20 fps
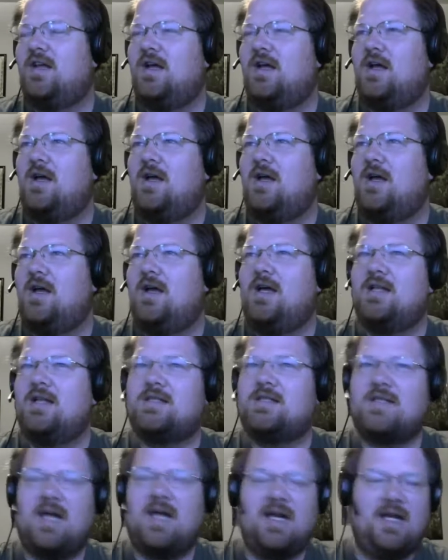it's kind of
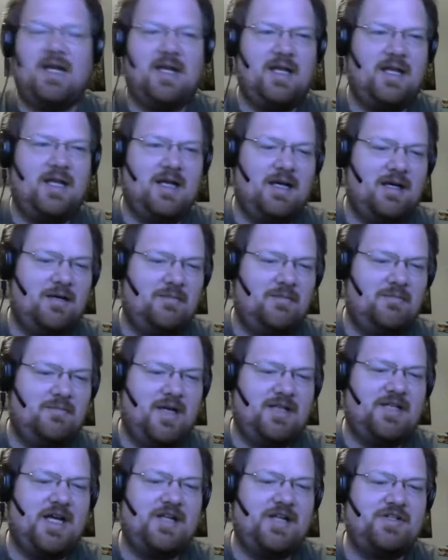like
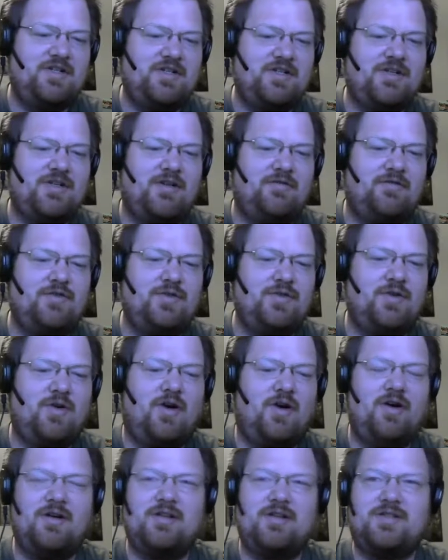attaching yourself to an
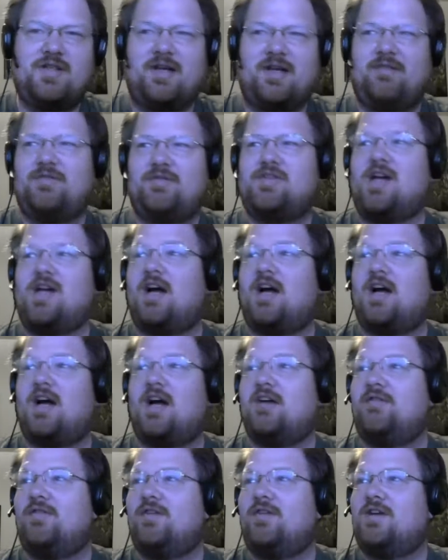artist, like a photographer, because you
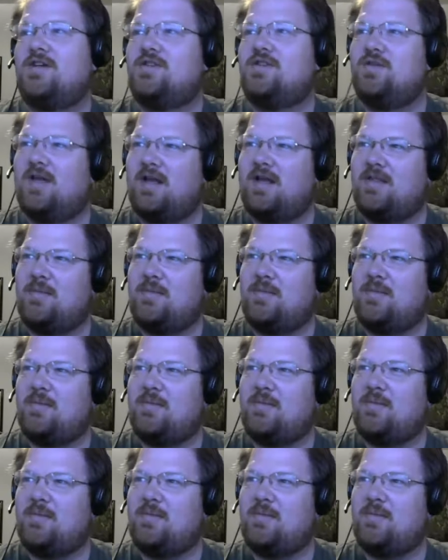like the pictures they take.
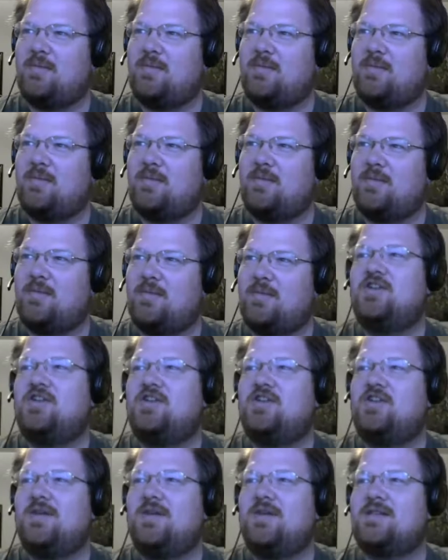I
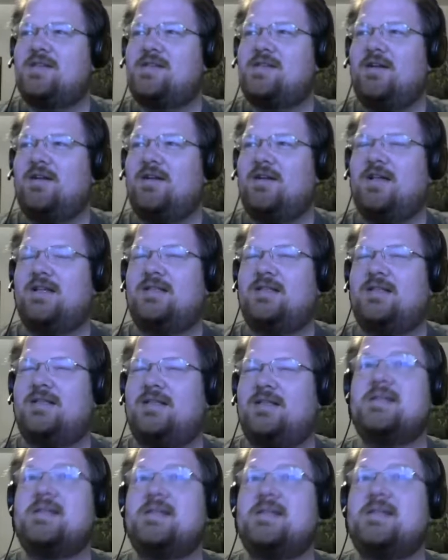don't necessarily at this
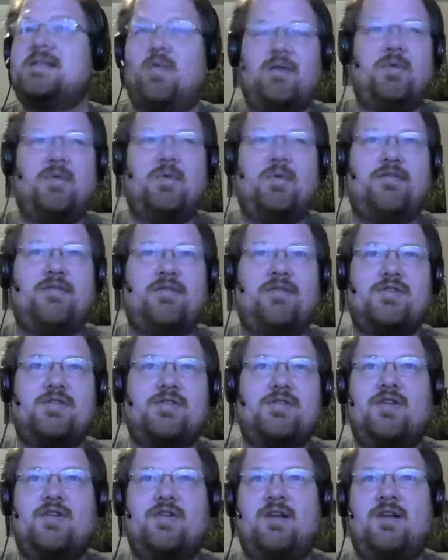point, when we first start,